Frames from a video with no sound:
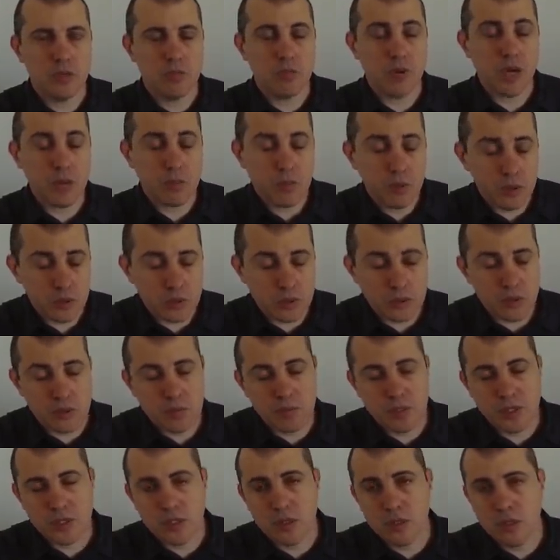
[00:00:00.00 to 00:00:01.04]
My personal
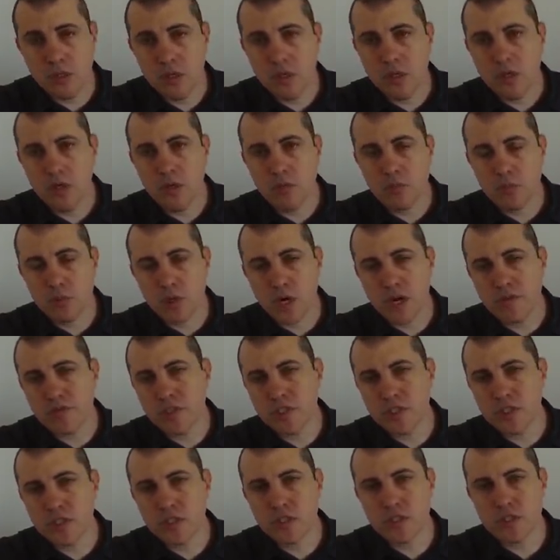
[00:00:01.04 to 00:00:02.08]
opinion,
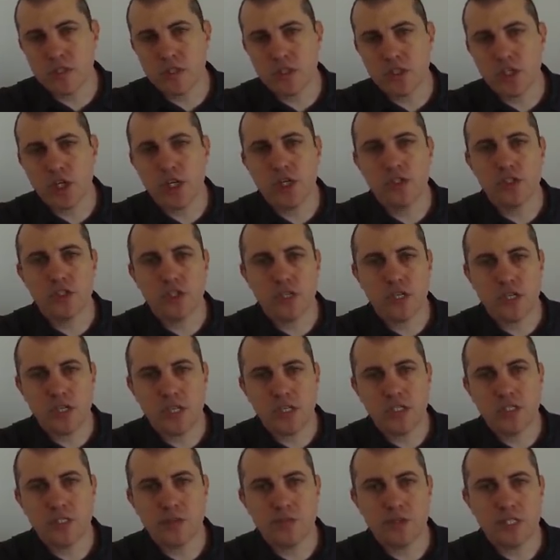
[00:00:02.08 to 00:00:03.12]
privacy is the change that
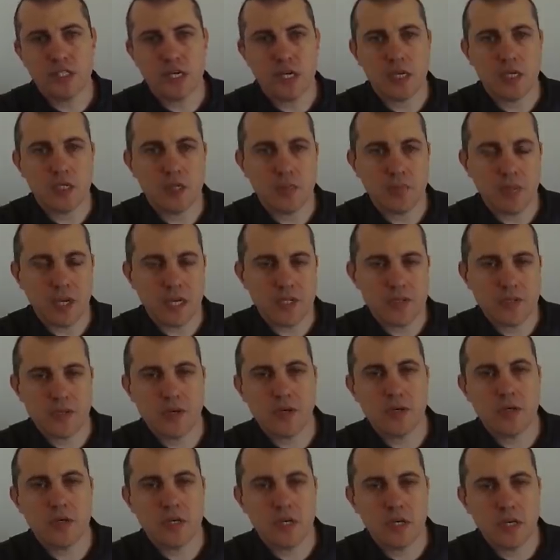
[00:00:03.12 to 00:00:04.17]
needs to be done in the base
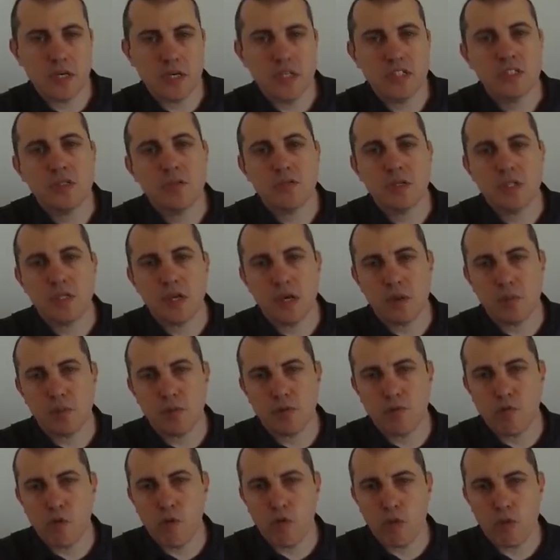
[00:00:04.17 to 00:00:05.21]
layer and it needs to be done
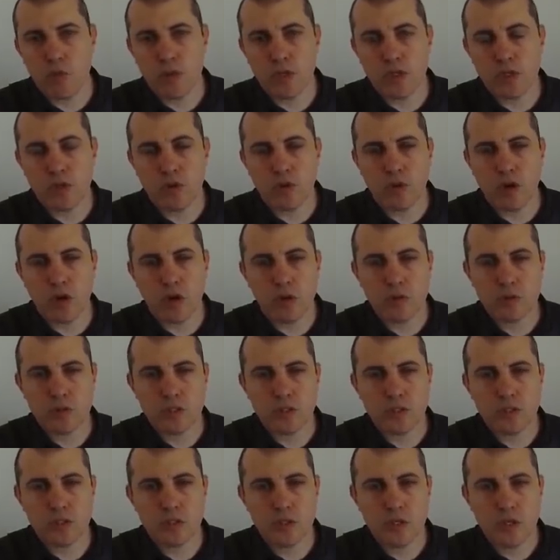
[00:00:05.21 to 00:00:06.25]
before the window
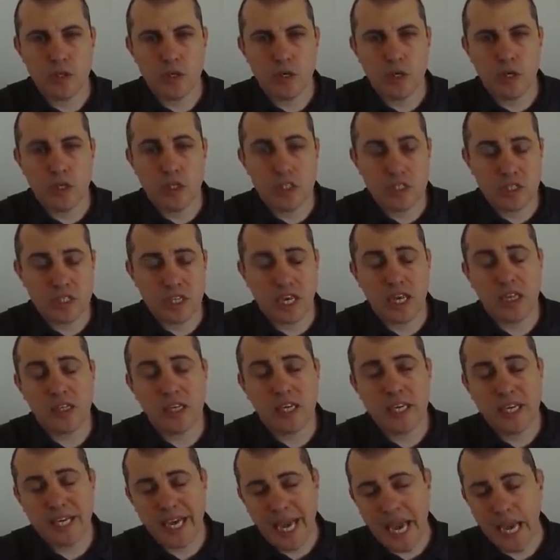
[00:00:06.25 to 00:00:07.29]
closes.
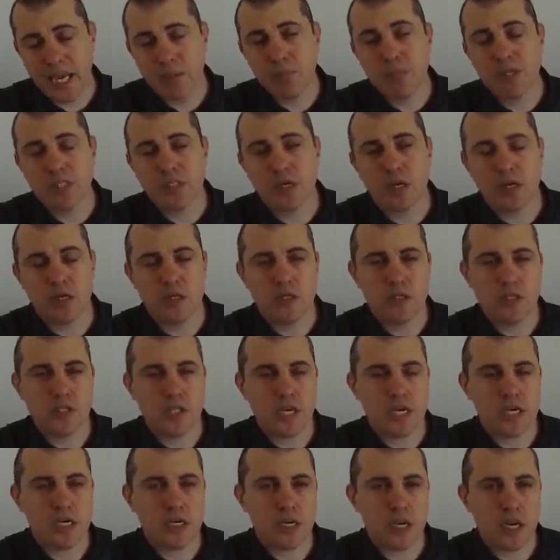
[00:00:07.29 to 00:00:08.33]
Scaling can be done in the
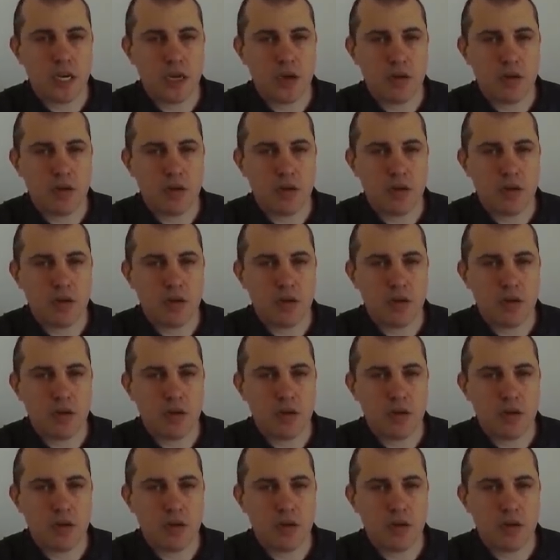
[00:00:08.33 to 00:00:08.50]
second